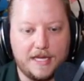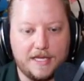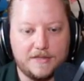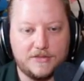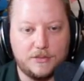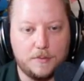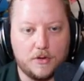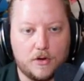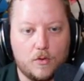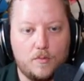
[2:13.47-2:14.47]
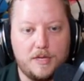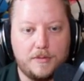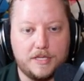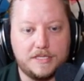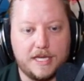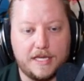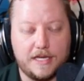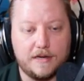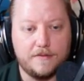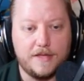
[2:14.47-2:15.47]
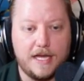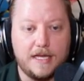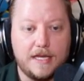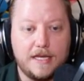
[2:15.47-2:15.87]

and Supergirl will be able to take care of that.